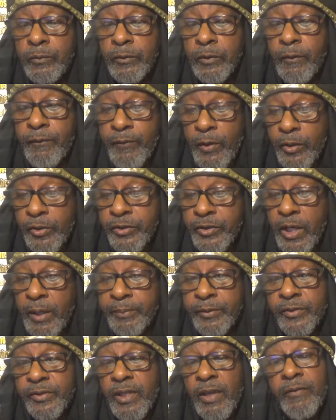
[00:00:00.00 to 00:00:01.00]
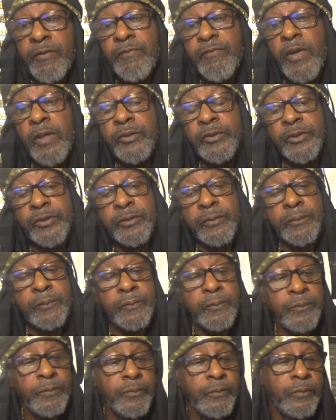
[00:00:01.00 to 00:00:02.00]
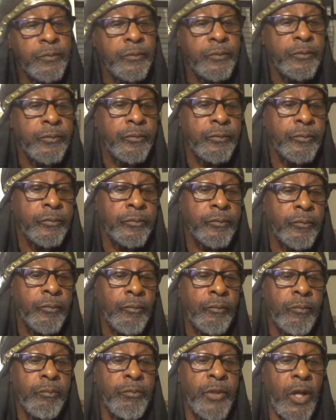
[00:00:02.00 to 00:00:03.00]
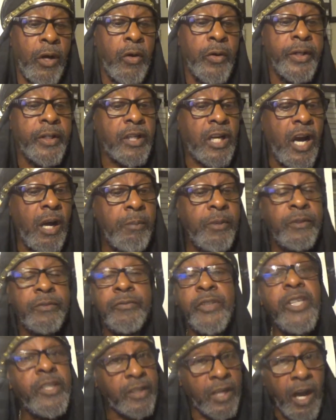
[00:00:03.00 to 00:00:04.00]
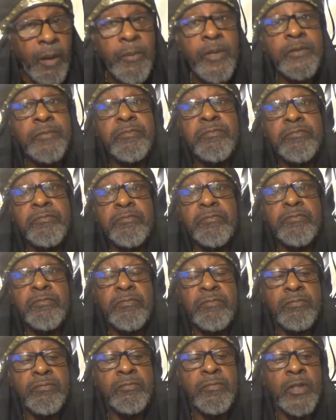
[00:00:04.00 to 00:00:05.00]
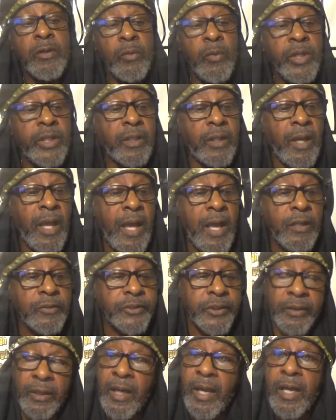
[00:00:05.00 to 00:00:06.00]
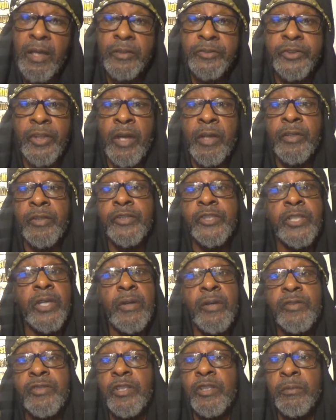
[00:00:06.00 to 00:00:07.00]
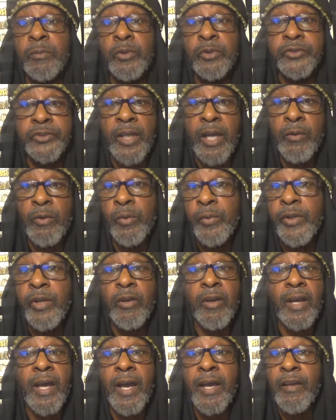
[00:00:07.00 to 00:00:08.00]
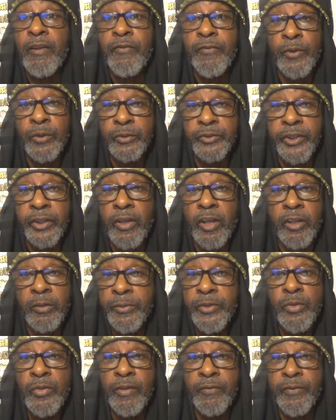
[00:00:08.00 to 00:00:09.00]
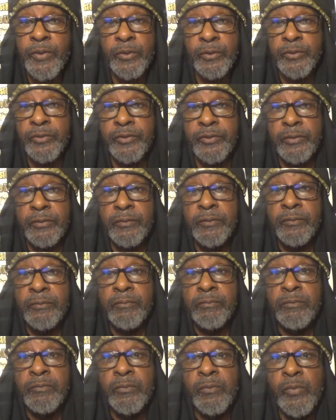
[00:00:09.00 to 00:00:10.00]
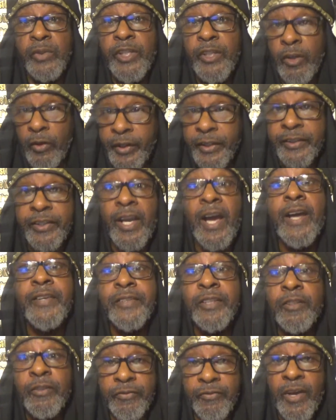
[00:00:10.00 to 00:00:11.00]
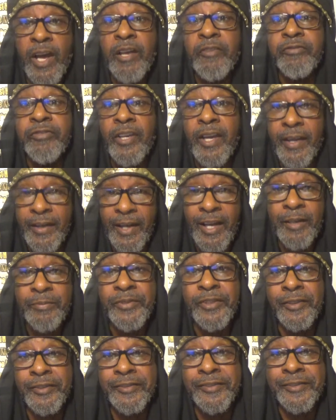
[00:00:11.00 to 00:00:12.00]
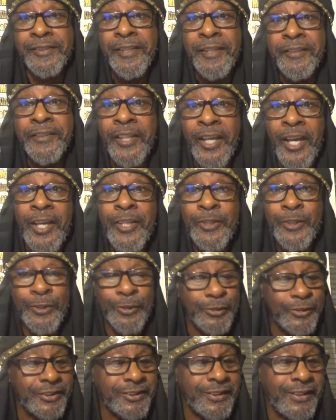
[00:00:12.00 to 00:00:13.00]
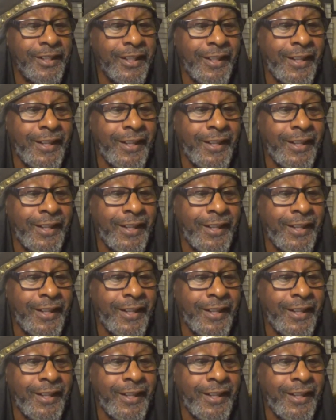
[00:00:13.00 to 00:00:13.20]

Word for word: The first chapter, 7 verse. Behold, he coming. he coming with clouds. The clouds are the chariots of the Most High, what we call IFOs. They call them UFOs. We know that they identify flying objects, the angels.